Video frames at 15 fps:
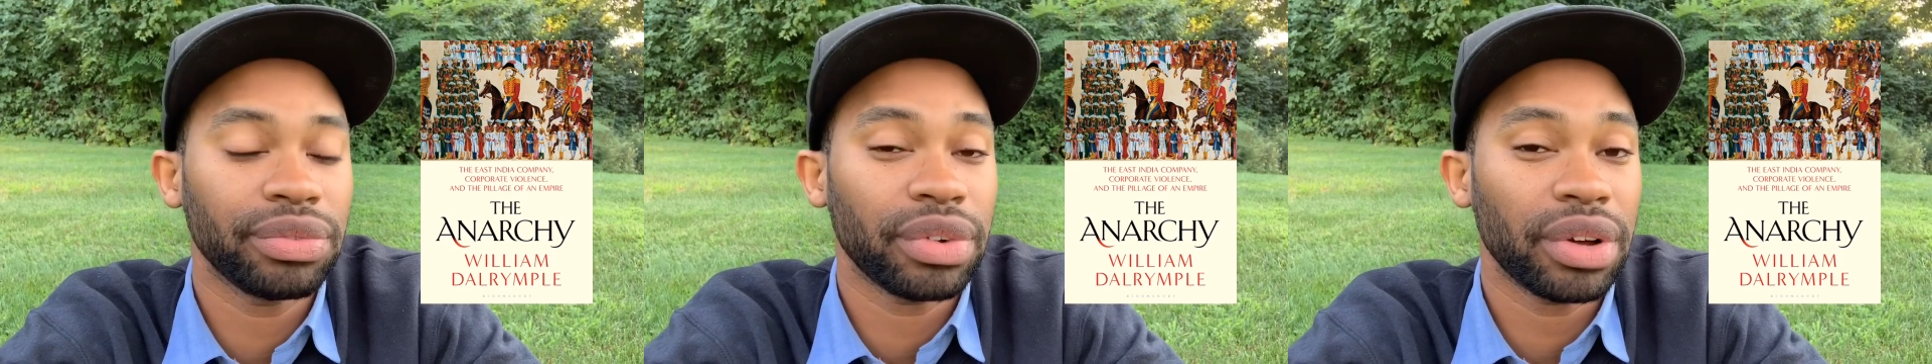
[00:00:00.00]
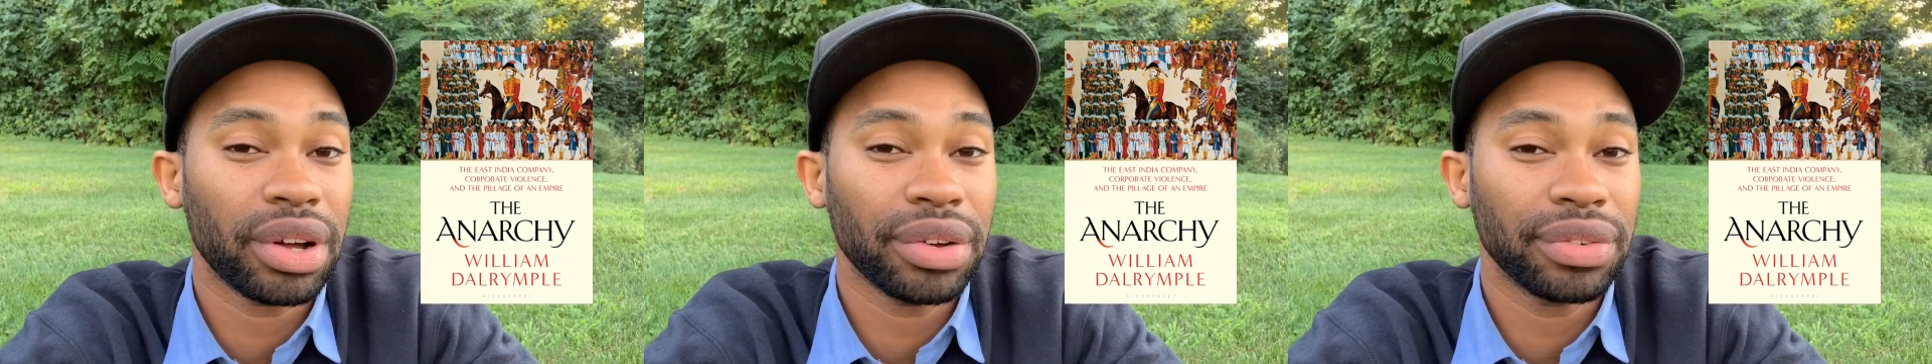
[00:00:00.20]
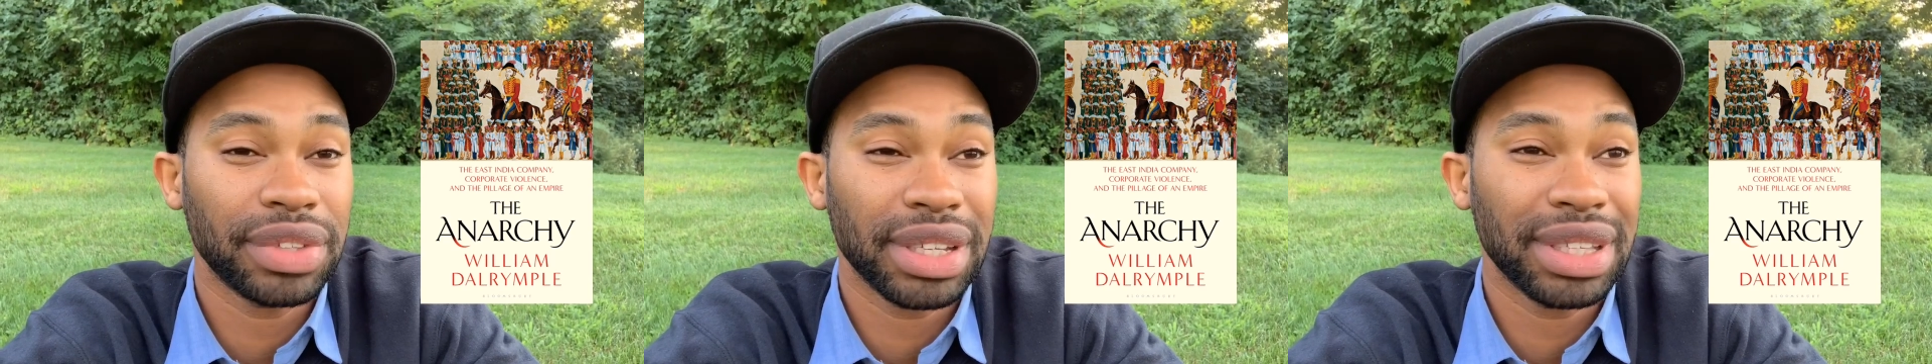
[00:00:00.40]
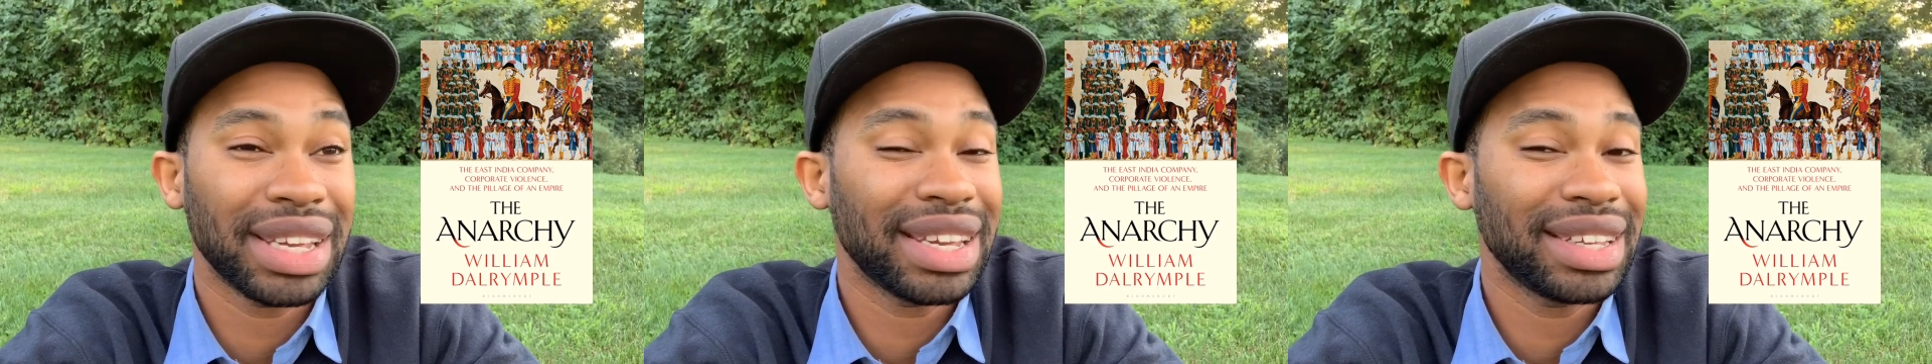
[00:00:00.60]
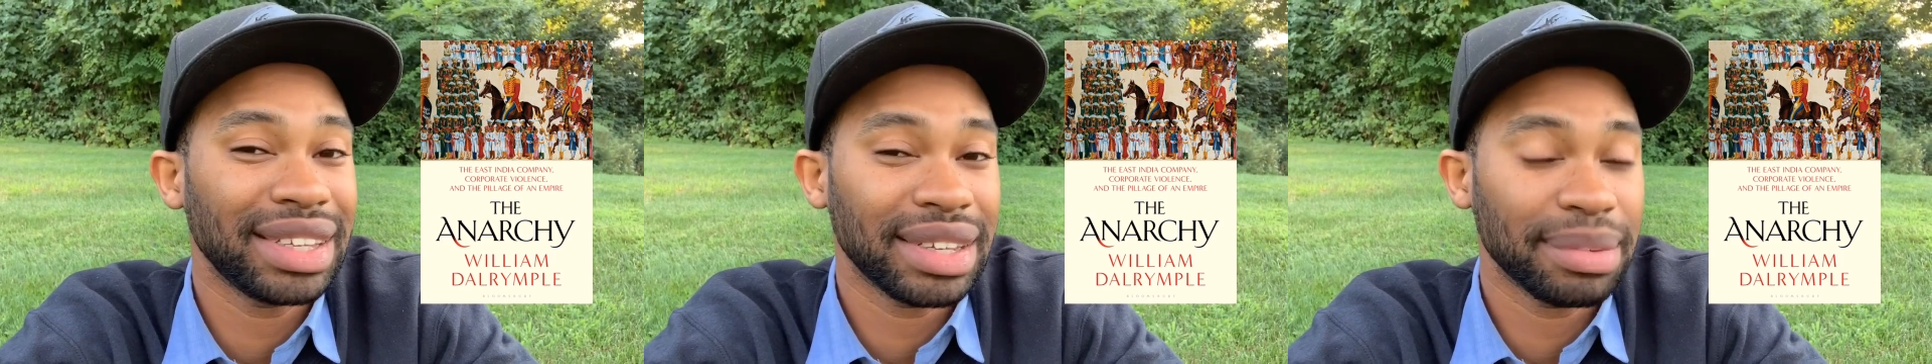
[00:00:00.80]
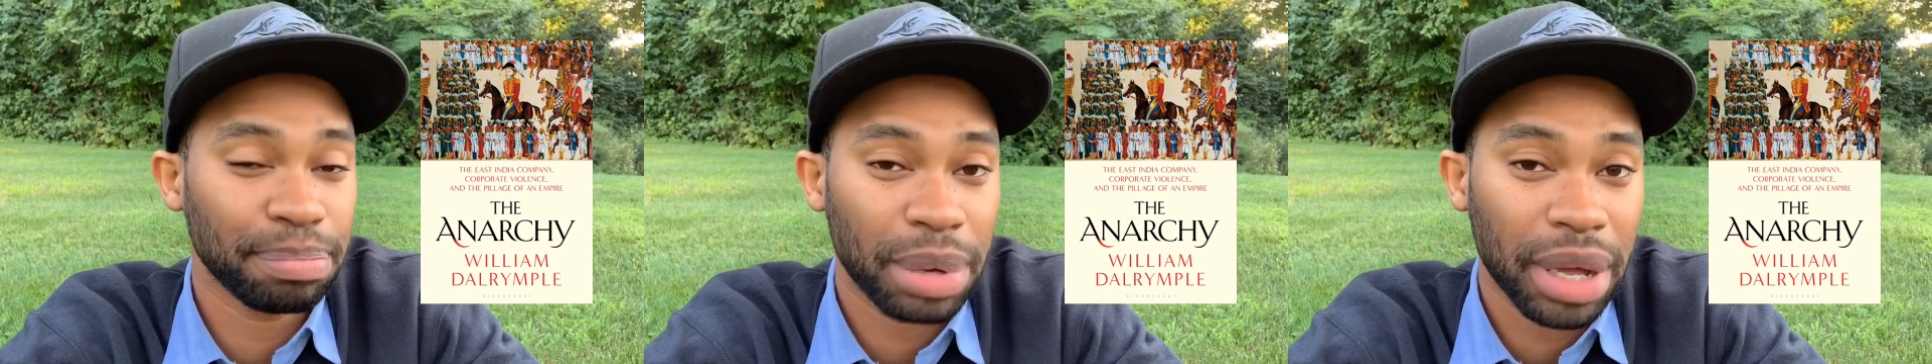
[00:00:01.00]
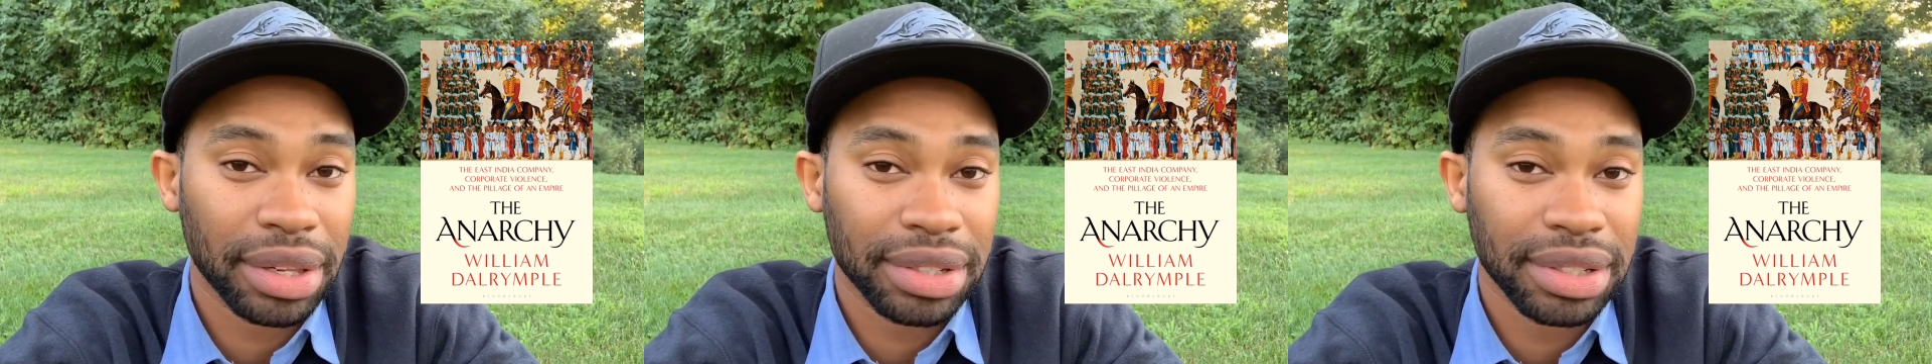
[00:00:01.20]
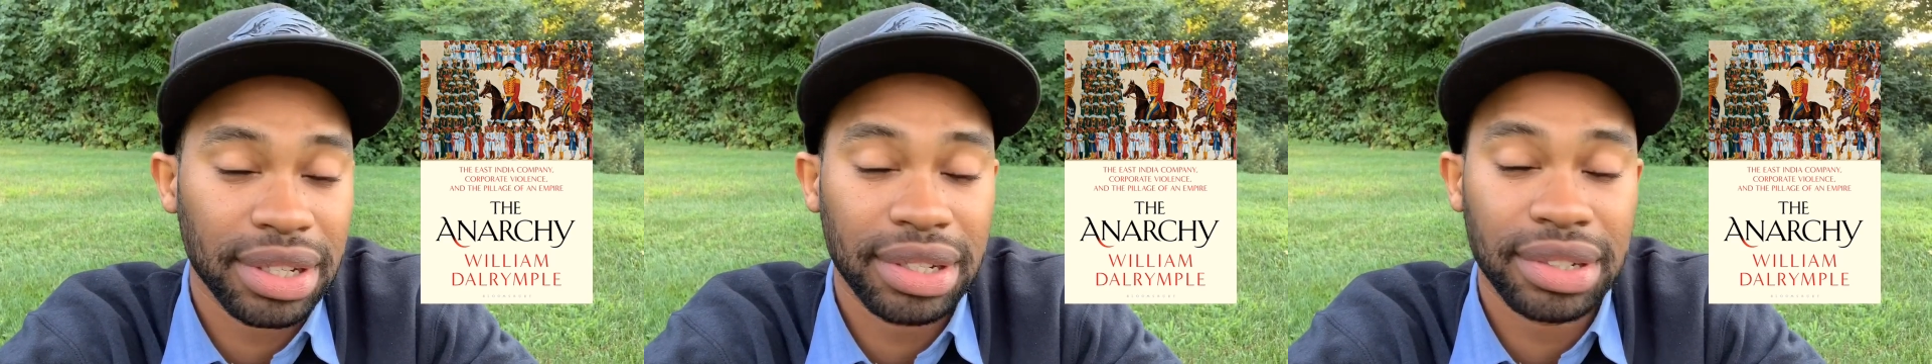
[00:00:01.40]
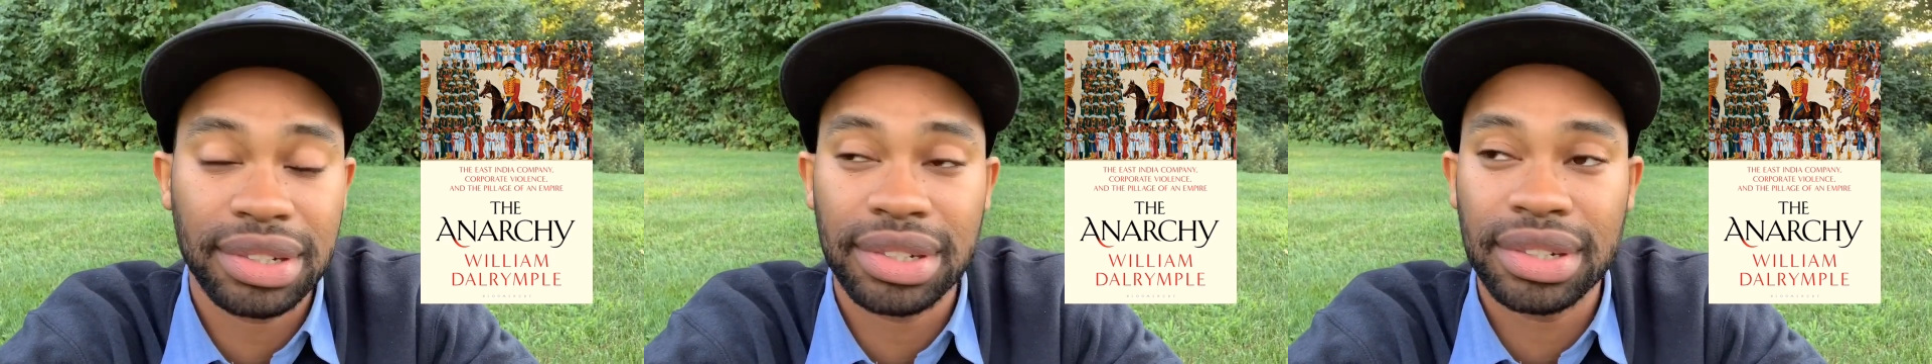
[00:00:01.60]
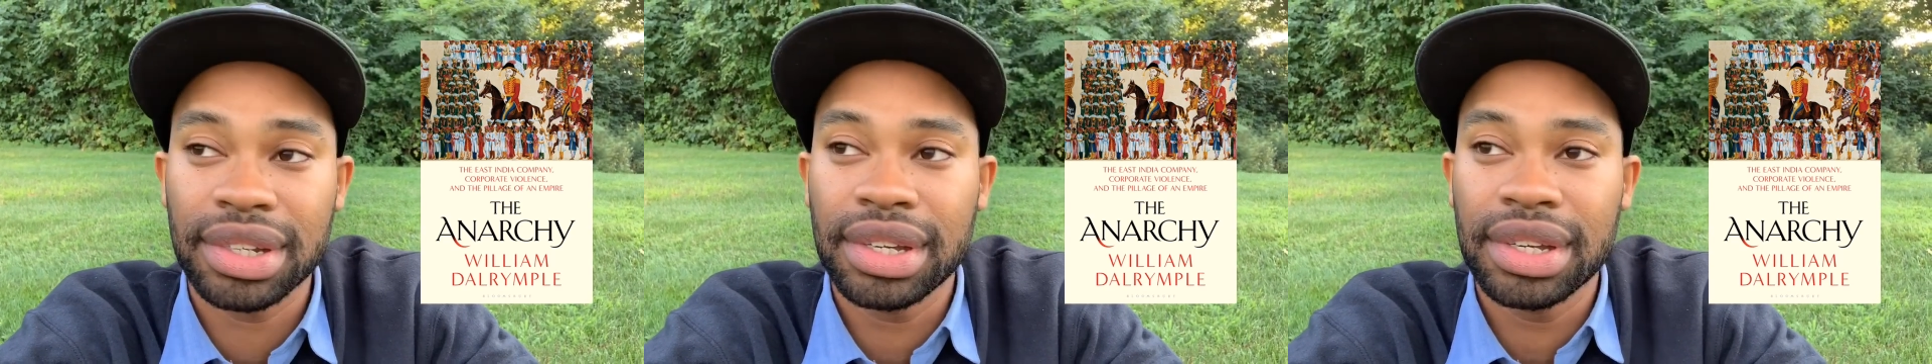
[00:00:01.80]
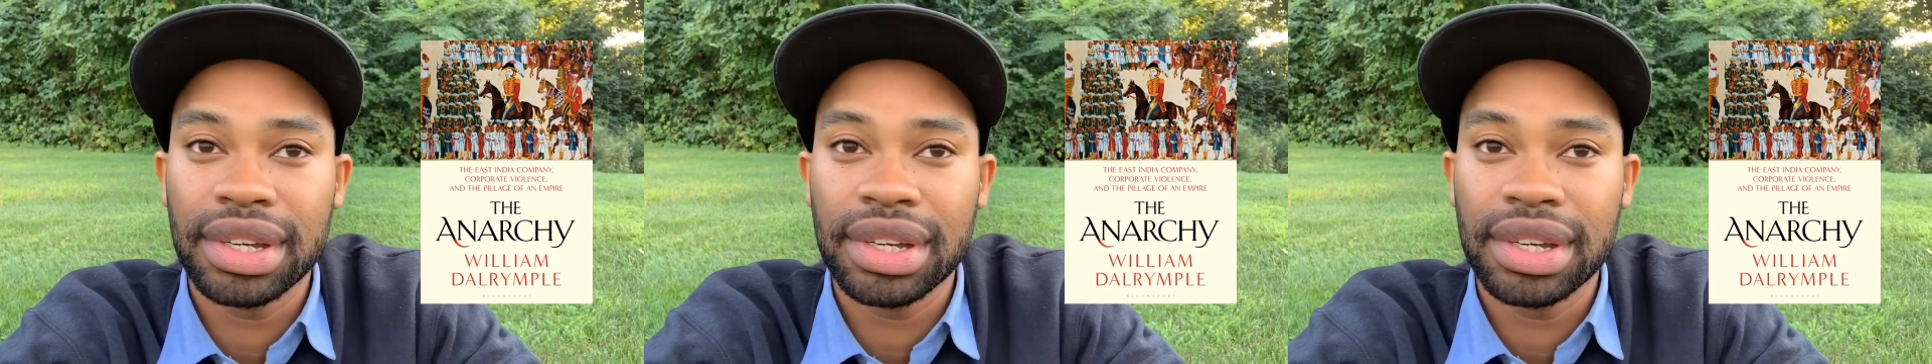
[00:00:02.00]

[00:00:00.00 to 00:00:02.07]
involved in Indian politics,